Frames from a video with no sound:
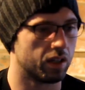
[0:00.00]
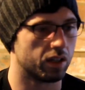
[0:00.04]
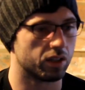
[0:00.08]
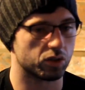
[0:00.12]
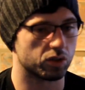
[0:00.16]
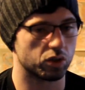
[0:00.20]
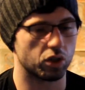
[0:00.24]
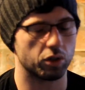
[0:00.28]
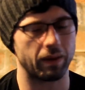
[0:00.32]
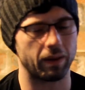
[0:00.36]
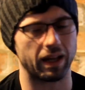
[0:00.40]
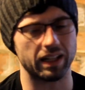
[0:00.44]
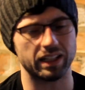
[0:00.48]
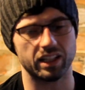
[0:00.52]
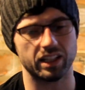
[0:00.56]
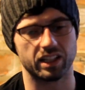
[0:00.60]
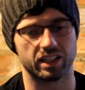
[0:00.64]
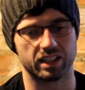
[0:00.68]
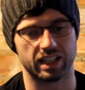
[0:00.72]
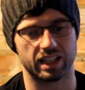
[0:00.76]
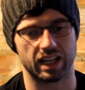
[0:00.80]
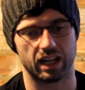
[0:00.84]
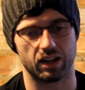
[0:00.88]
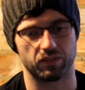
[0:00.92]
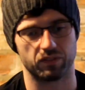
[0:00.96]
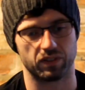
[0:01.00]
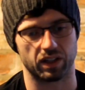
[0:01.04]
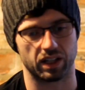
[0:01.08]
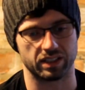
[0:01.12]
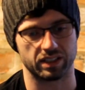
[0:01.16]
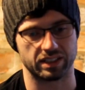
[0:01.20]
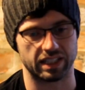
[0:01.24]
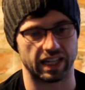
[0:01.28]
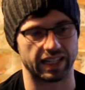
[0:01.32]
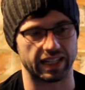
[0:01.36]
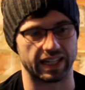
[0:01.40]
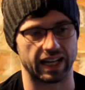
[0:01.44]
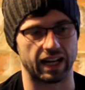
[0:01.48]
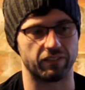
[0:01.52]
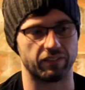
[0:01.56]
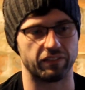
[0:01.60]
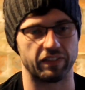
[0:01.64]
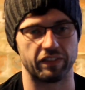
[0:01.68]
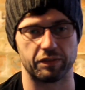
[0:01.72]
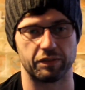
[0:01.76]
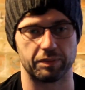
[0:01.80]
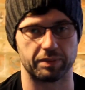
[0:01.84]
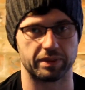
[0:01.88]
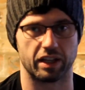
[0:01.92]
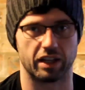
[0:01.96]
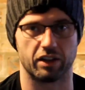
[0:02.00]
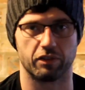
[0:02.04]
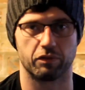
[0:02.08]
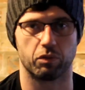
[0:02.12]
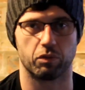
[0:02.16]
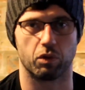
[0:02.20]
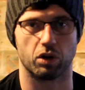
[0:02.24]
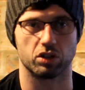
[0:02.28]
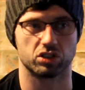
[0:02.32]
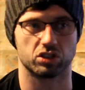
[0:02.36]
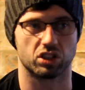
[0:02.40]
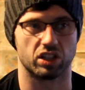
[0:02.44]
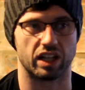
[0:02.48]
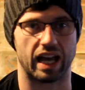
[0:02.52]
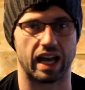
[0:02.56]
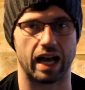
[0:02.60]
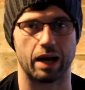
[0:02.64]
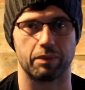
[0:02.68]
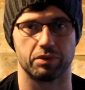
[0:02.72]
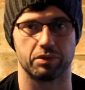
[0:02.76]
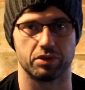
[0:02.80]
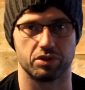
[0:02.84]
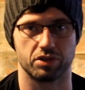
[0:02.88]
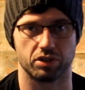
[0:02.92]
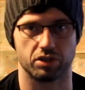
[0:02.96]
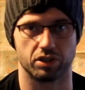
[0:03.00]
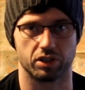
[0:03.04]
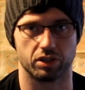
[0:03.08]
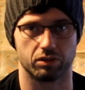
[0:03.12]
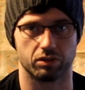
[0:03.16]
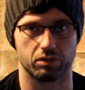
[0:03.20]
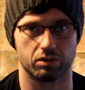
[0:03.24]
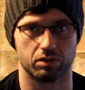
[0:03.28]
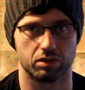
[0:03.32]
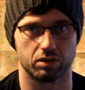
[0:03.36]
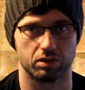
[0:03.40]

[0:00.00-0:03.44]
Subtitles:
So automatically you can kind of like take out 50% of what's going to happen to you.